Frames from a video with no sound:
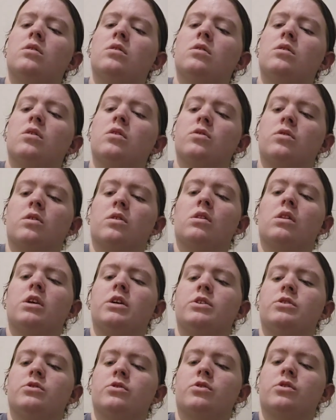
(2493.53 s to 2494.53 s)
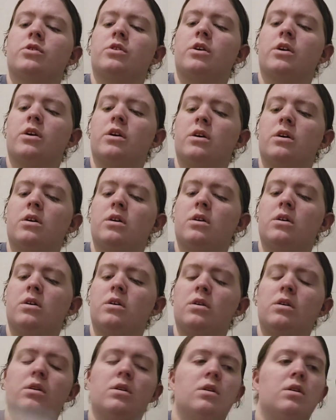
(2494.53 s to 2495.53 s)
lizard.
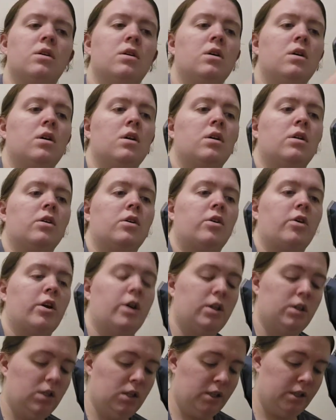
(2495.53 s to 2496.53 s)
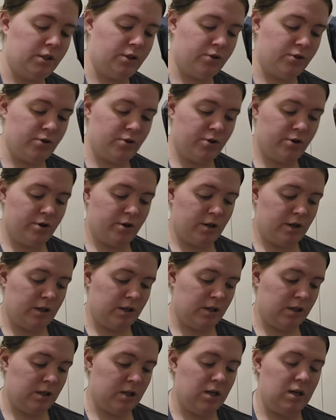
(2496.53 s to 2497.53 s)
Green lizard.
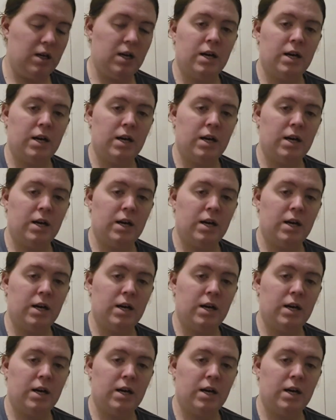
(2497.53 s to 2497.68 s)
And then I